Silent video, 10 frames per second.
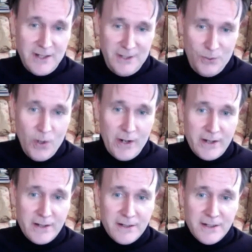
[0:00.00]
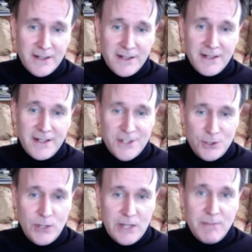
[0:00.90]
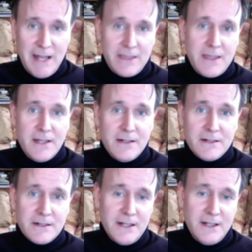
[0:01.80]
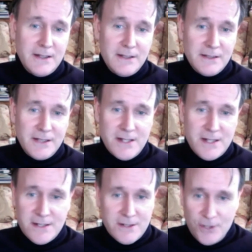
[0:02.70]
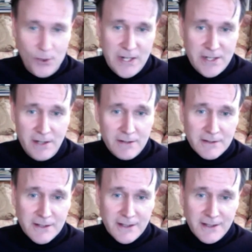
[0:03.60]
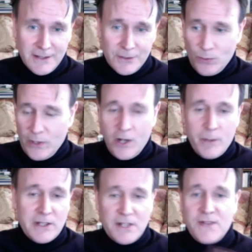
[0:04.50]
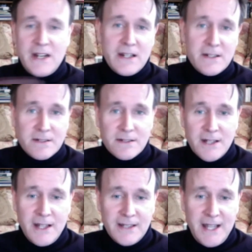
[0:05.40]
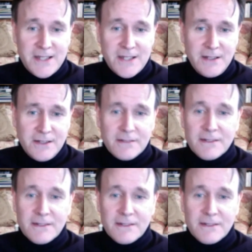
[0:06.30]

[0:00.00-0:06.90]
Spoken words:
quarter is doing bad thing, and this is so easy to recover this file and that's it.